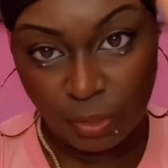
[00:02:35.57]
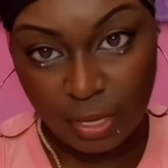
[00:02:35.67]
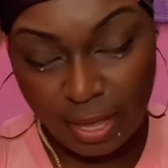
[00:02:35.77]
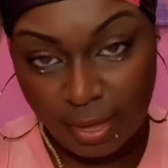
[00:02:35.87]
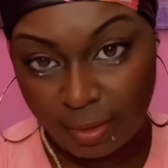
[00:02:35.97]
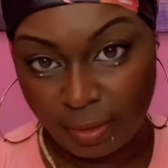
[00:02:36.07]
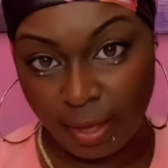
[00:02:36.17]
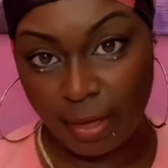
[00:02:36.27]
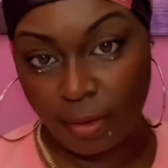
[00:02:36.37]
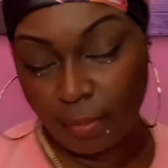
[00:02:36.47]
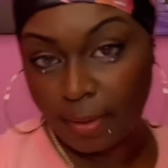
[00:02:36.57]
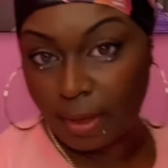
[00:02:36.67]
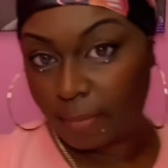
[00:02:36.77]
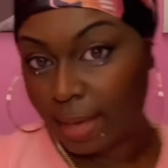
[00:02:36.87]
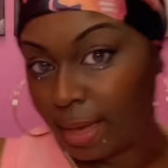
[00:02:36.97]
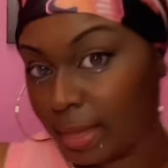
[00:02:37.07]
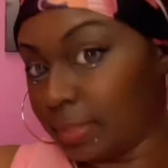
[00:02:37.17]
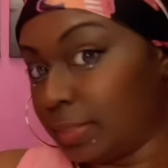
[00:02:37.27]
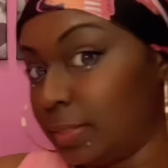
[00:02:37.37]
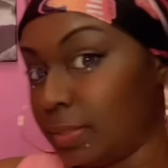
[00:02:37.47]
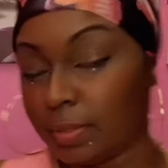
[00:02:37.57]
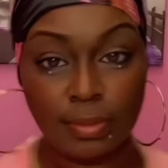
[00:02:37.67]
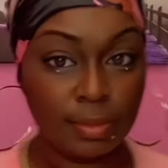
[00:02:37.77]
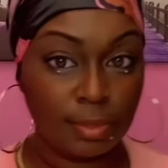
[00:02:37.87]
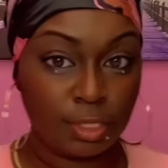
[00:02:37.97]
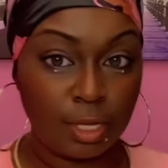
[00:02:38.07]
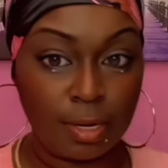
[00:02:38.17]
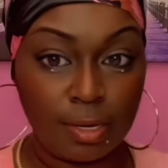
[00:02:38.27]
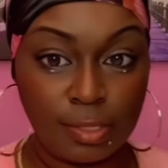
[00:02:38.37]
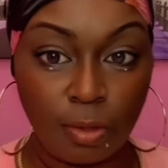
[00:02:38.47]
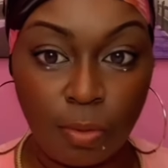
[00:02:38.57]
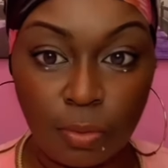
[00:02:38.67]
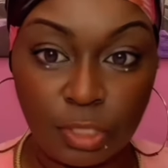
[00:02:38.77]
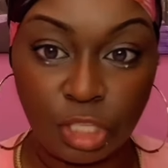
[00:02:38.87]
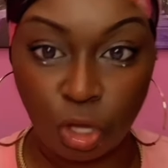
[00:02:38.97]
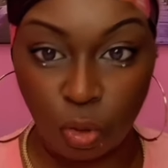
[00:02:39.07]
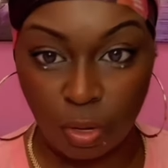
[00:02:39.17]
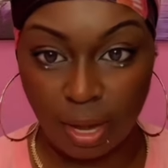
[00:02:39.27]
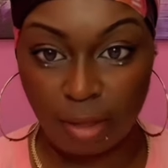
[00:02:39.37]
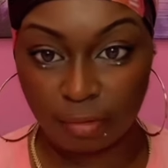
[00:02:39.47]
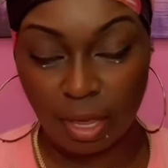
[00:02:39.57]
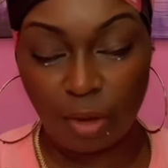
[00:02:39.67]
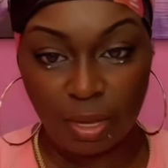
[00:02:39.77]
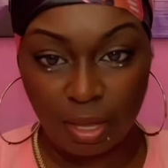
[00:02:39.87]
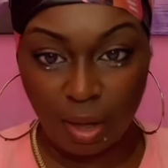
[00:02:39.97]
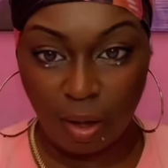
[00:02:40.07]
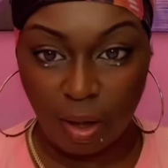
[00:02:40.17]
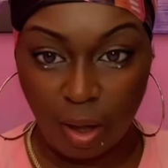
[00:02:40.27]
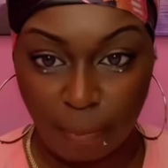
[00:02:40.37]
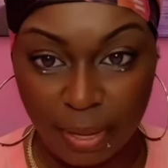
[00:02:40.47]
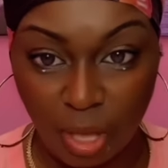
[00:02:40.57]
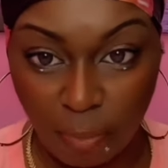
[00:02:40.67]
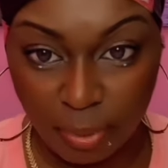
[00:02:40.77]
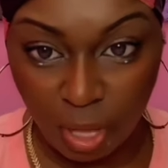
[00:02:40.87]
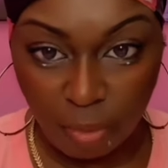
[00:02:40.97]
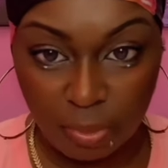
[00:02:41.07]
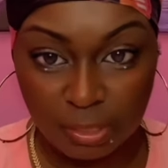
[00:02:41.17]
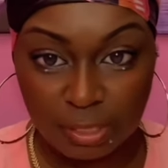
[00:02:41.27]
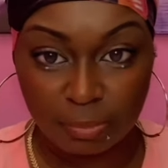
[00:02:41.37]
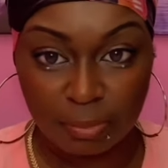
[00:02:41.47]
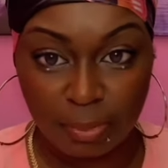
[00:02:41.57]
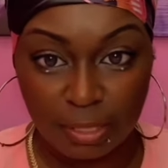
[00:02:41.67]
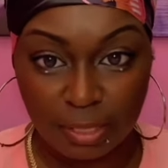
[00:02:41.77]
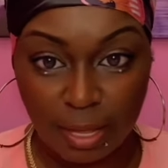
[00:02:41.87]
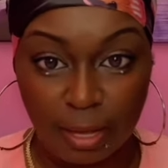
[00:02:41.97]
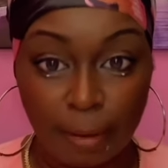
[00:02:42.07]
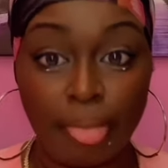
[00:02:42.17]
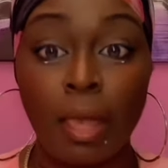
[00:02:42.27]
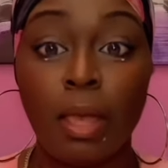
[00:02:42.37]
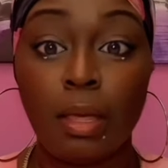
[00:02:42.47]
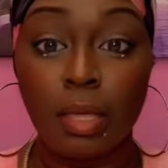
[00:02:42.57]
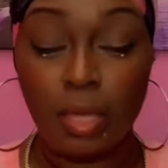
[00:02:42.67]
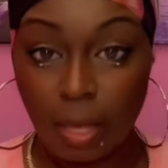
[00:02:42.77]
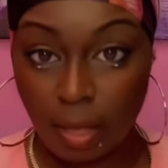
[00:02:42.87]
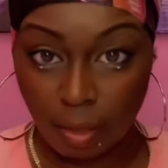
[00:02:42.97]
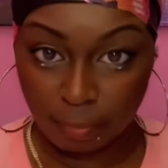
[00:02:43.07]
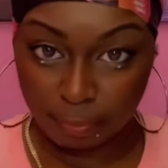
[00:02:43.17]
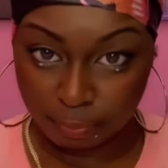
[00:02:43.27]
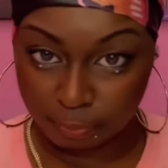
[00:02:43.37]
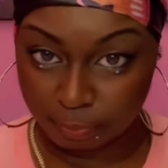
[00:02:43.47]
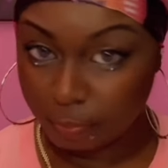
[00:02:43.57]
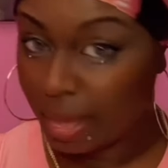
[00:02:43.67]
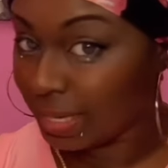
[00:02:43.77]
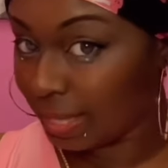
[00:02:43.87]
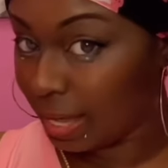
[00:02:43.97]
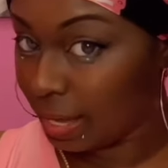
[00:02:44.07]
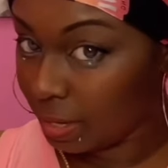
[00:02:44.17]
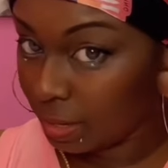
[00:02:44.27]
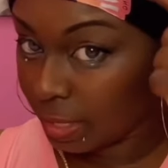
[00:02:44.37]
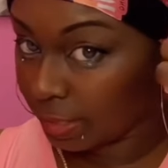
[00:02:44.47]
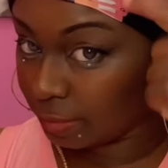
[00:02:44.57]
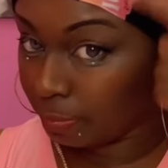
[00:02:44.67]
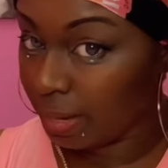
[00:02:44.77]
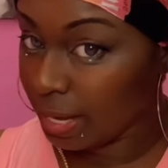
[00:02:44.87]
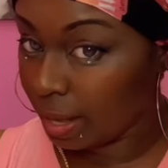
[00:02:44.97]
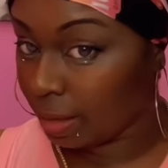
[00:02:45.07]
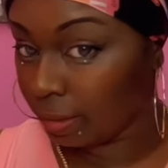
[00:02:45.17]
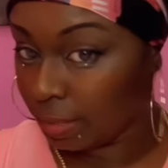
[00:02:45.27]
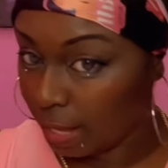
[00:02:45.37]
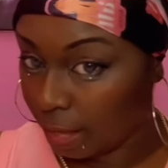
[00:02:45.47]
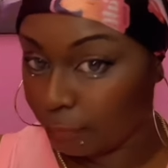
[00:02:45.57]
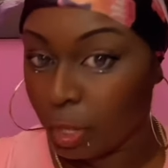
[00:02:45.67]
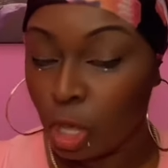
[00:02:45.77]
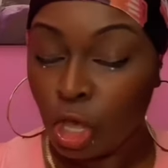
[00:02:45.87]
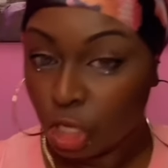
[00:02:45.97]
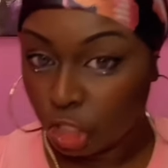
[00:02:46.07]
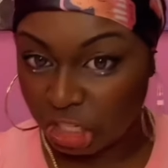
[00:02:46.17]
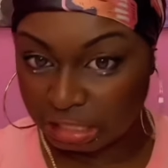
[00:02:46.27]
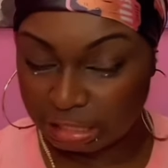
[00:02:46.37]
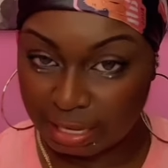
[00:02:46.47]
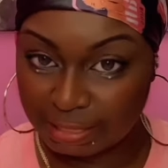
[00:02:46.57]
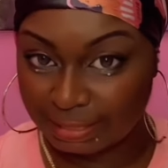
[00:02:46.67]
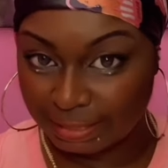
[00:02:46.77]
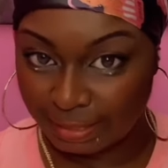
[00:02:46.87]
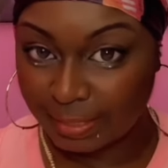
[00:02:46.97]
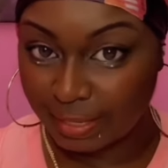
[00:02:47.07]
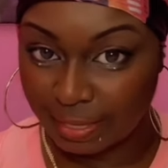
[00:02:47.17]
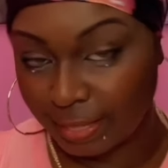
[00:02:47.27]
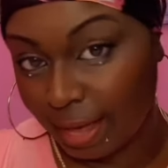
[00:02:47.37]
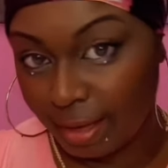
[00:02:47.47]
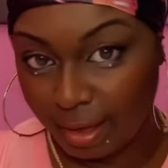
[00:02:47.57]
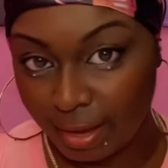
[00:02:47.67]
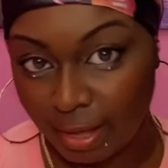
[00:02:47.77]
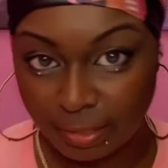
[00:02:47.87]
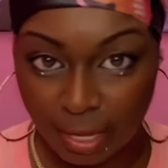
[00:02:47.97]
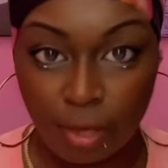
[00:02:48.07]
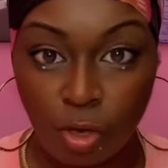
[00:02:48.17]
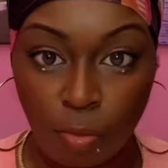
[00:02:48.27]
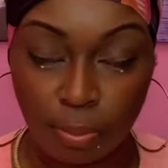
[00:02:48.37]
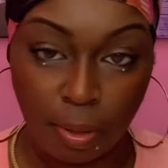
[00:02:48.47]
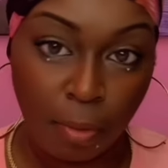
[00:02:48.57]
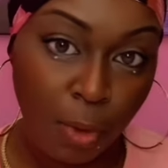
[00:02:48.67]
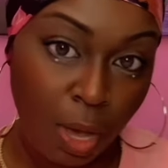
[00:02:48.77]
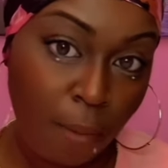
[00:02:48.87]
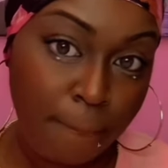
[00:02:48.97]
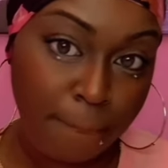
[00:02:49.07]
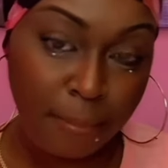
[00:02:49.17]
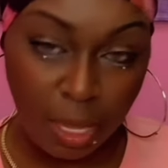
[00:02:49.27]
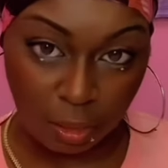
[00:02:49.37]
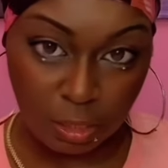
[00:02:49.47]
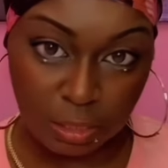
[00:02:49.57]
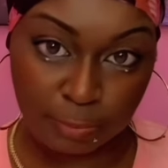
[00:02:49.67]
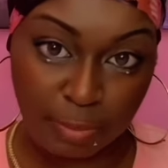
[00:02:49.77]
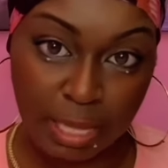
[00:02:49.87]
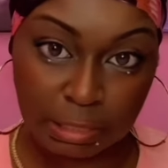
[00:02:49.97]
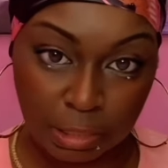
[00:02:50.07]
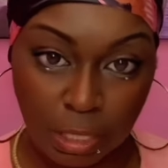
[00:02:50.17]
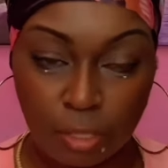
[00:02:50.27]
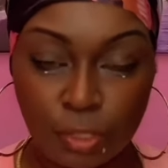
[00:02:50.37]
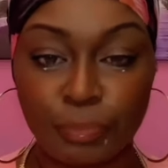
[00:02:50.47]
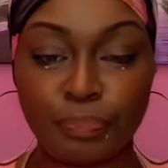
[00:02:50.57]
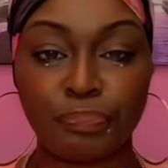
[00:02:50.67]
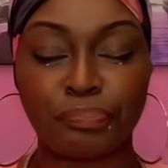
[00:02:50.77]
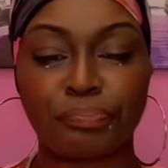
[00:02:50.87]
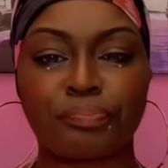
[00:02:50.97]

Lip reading: So the head tie up, alright? Check this out. Check out that little Kerry girl. Big up. This is Miss Blinga. Yeah. My tie head this. Blinga. Yeah. So see the tie Edia tie up. We're gonna make this make sense.